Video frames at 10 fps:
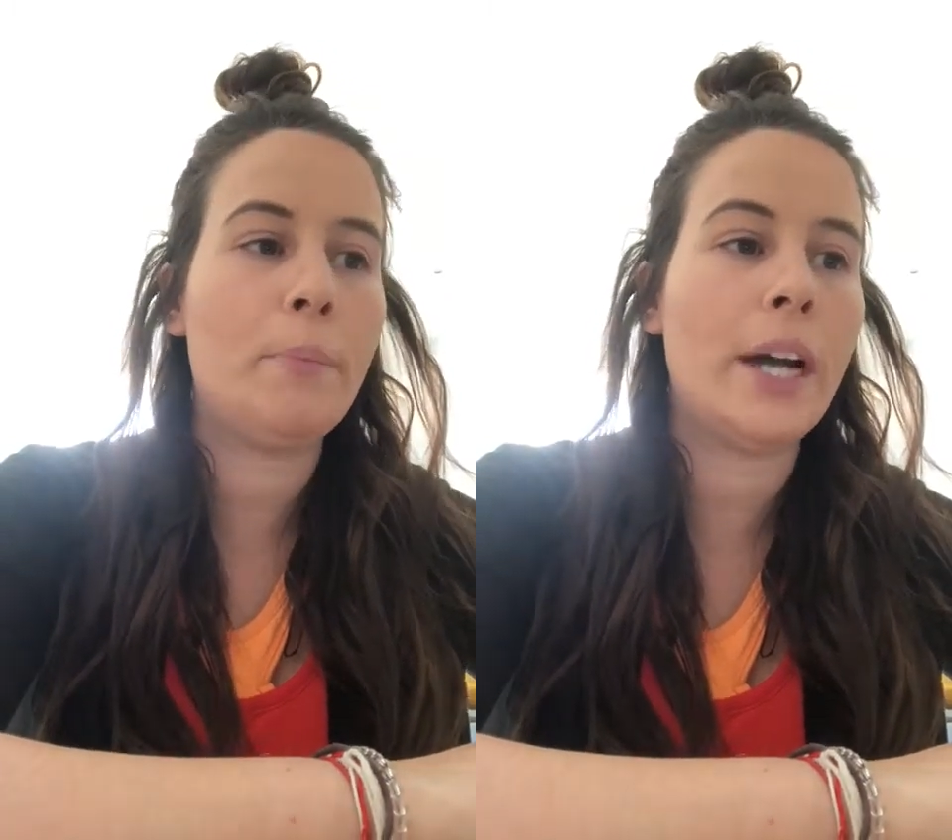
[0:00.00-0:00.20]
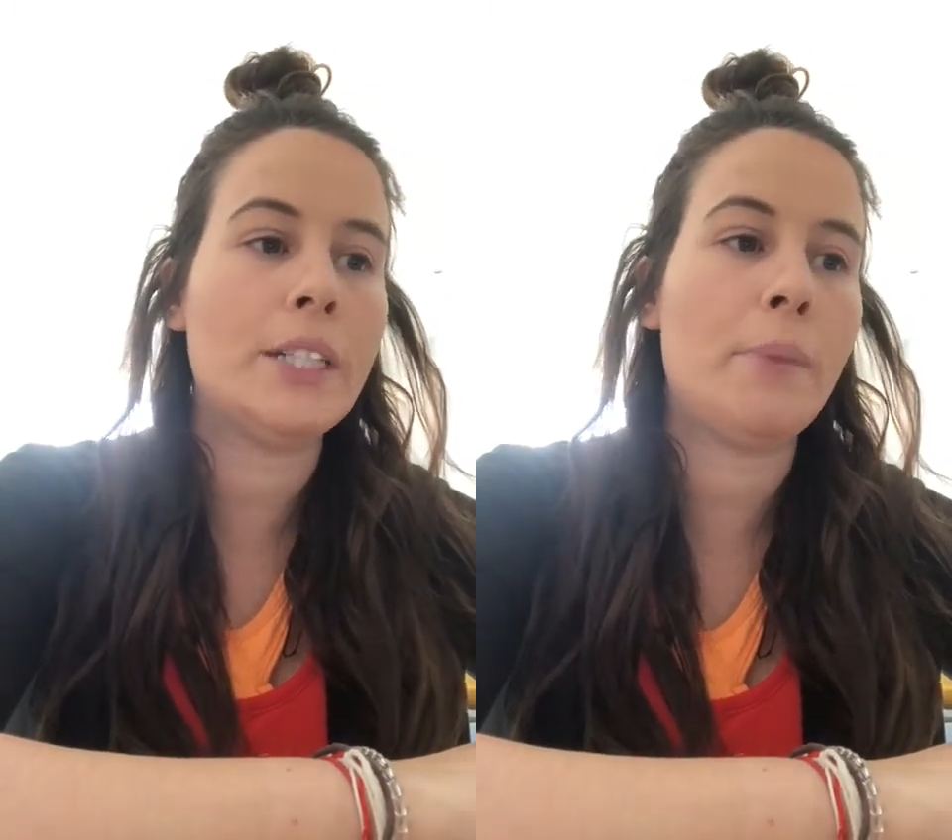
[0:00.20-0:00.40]

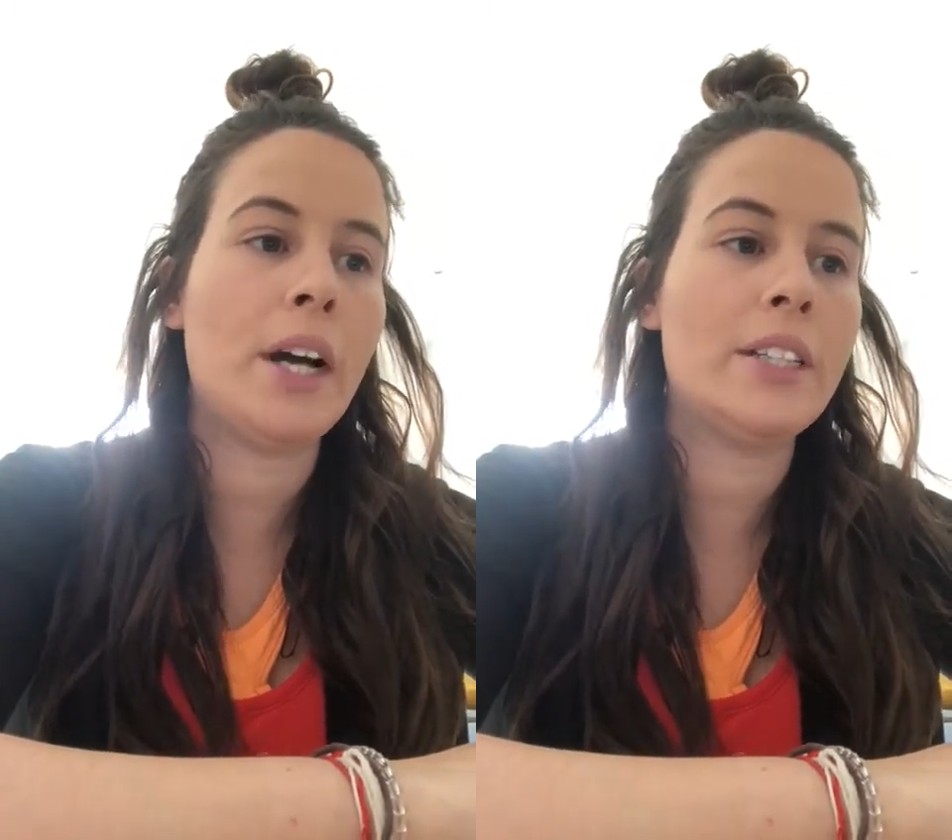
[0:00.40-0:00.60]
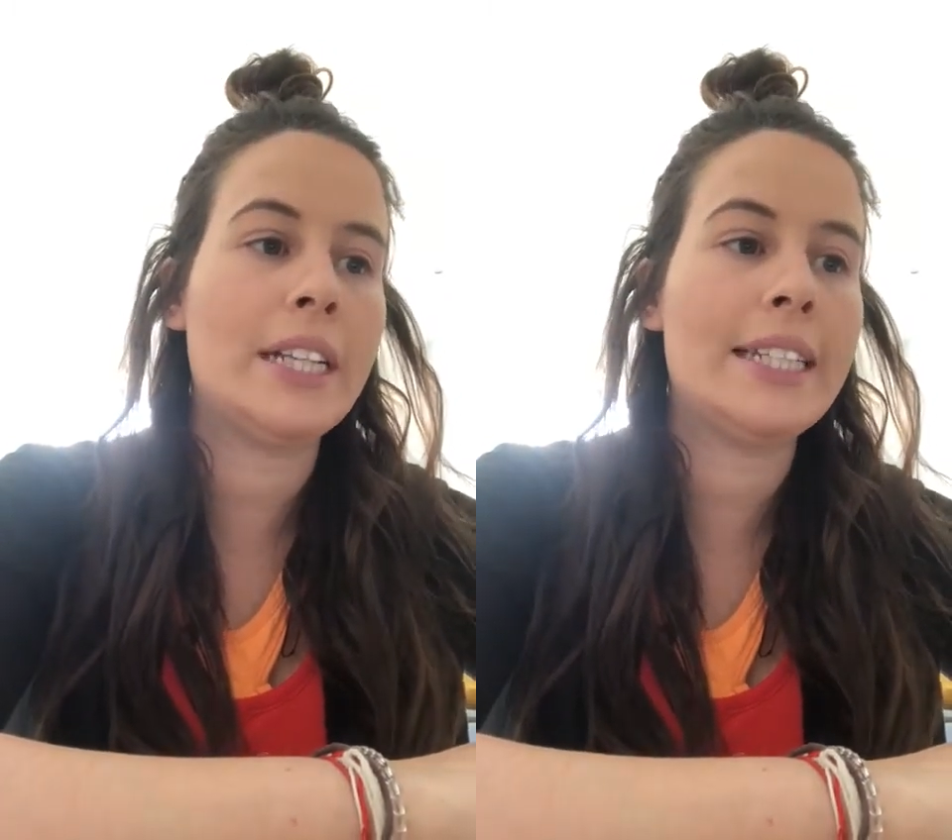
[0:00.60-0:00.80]
by
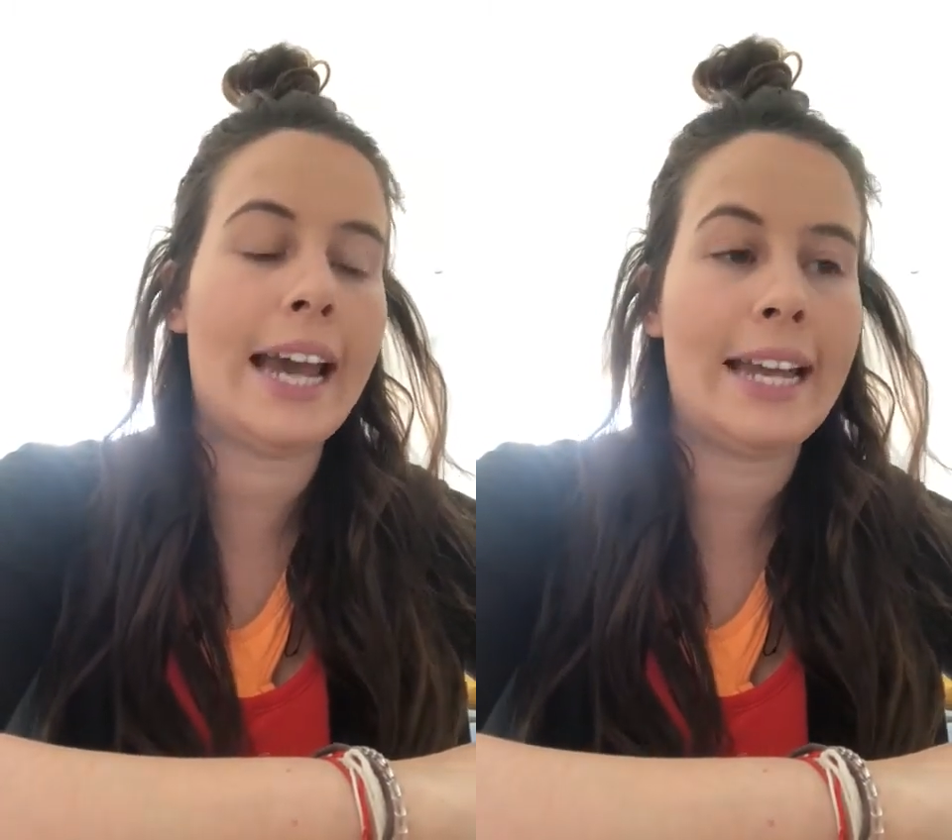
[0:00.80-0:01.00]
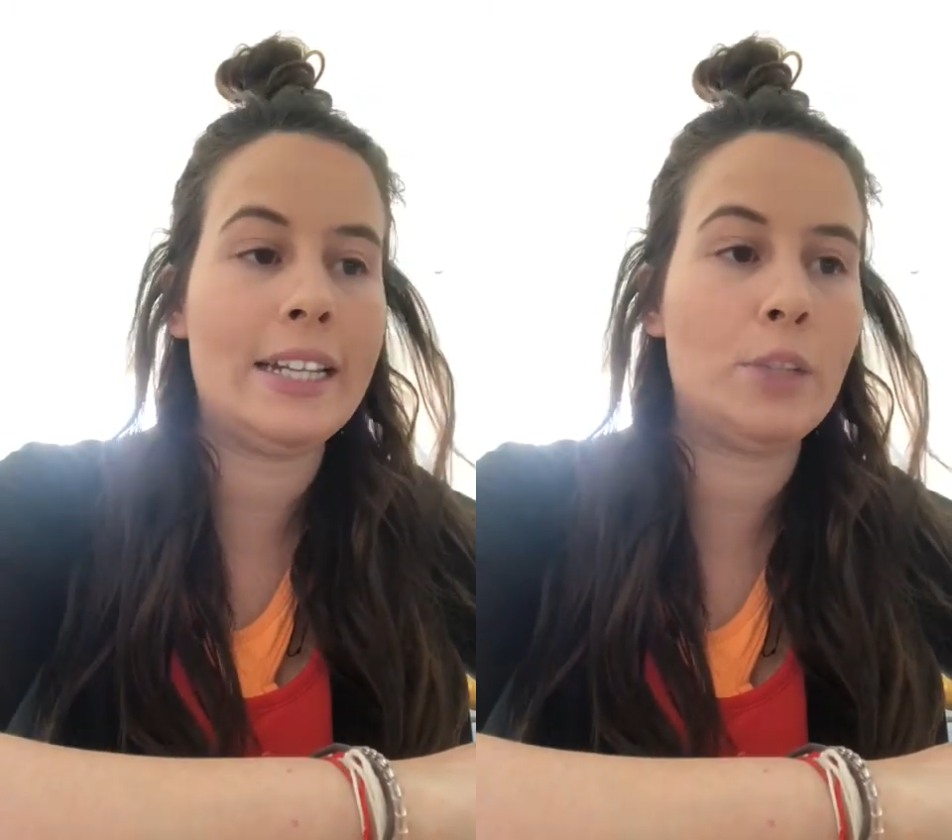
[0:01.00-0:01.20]
demanding
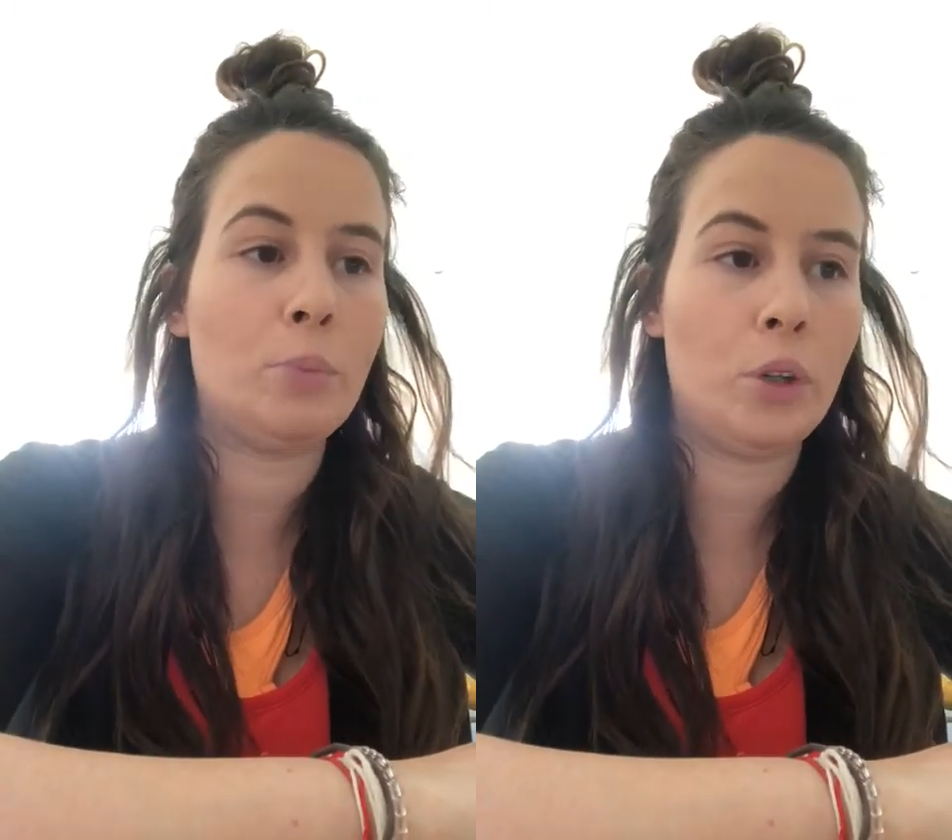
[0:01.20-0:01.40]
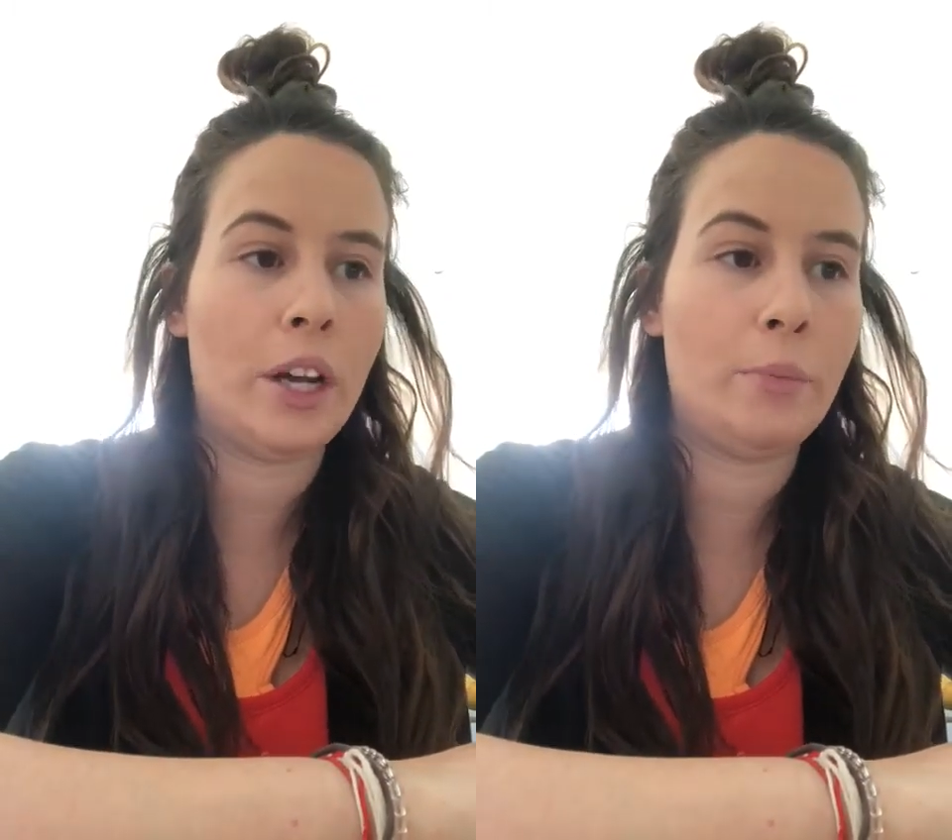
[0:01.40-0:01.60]

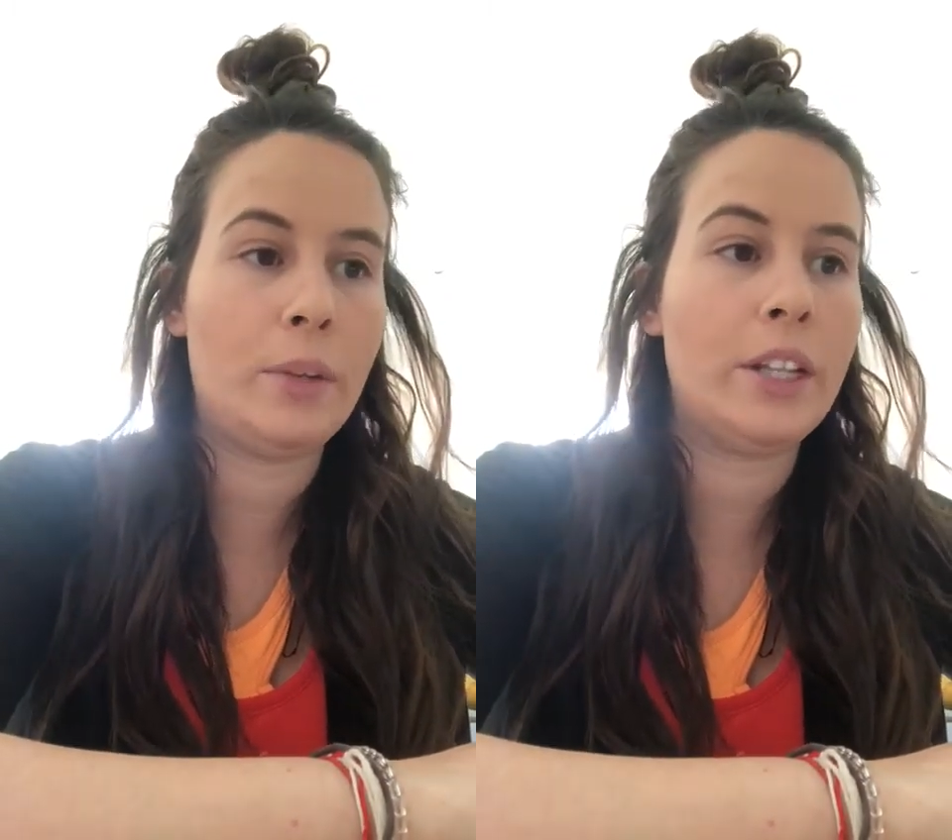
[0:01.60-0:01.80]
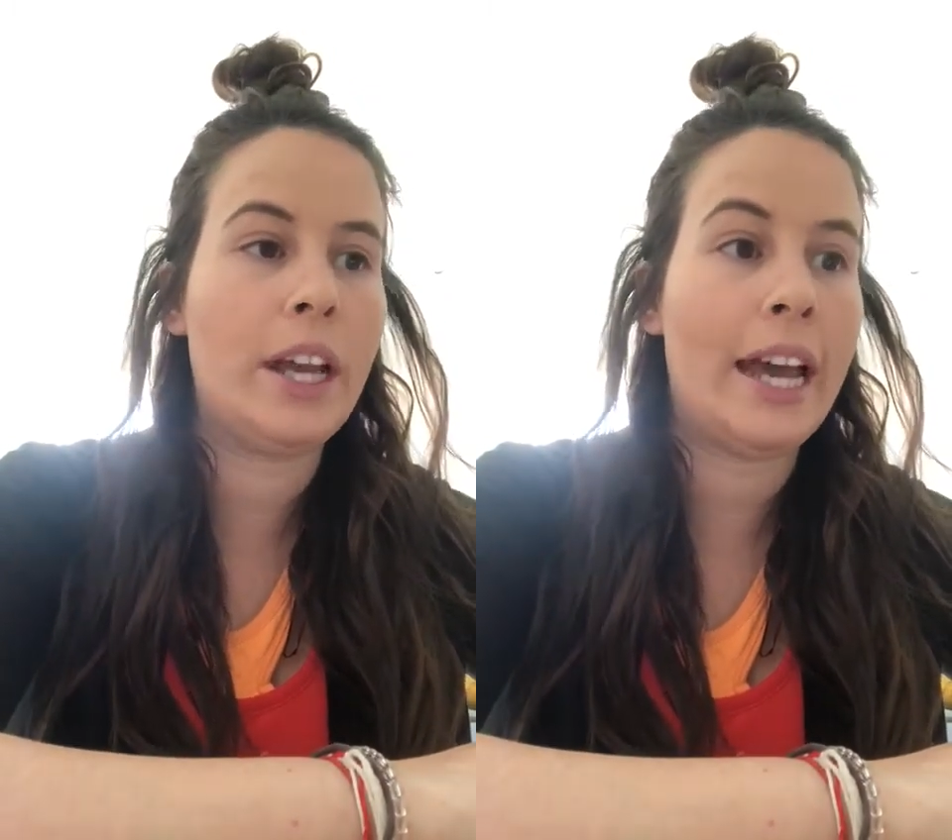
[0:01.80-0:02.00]

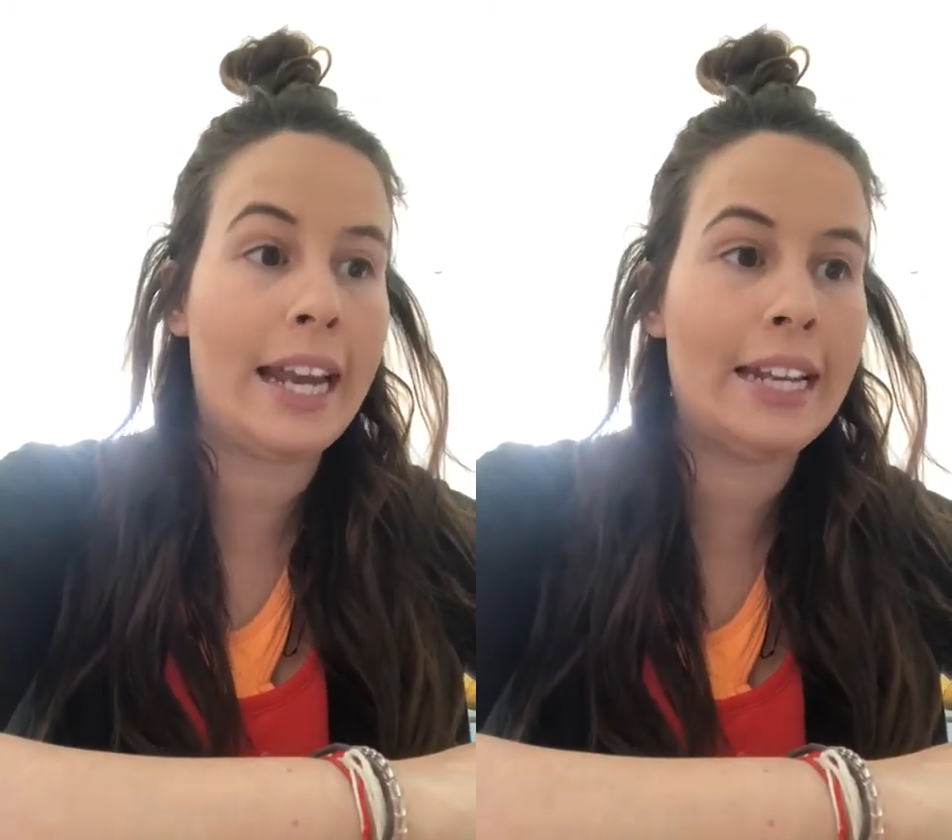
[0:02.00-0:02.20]
an